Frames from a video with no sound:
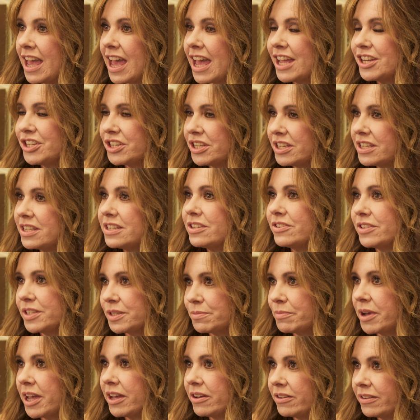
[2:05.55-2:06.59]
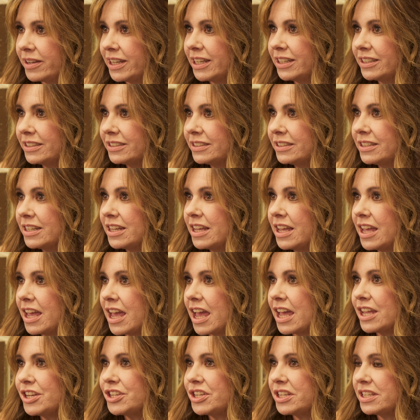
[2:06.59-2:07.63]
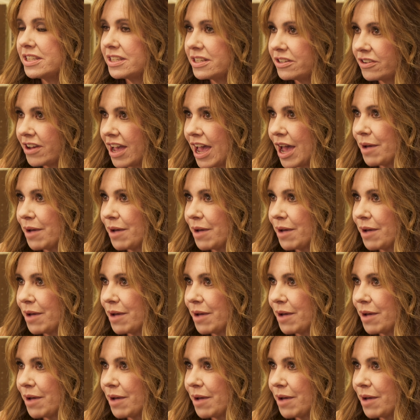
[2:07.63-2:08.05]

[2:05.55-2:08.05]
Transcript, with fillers: and she's still smiling, and she's still